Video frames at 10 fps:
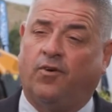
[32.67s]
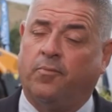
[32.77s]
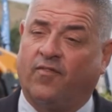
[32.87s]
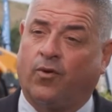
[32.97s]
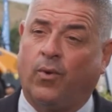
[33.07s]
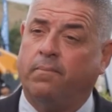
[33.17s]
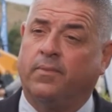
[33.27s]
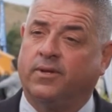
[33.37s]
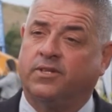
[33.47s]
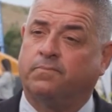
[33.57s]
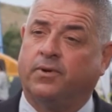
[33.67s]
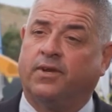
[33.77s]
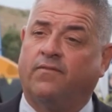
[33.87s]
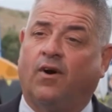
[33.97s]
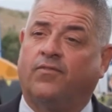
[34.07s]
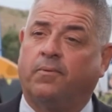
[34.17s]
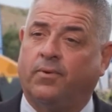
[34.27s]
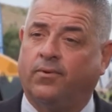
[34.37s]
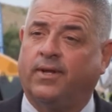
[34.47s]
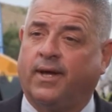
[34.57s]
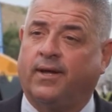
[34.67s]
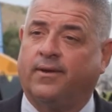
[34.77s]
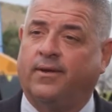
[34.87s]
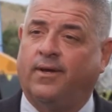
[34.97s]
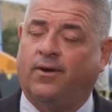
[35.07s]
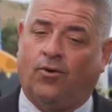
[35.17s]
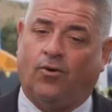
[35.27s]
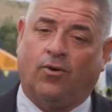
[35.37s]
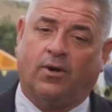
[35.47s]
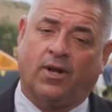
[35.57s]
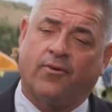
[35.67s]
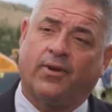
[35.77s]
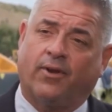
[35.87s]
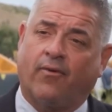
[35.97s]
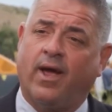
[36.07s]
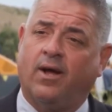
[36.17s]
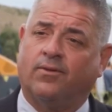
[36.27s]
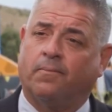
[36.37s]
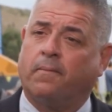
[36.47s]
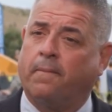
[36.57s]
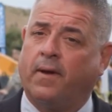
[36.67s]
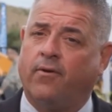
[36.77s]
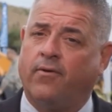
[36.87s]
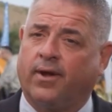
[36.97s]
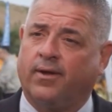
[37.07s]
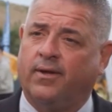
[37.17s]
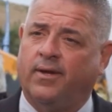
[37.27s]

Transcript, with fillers: form of equipment has been involved in building that or clearing the ground and preparing it.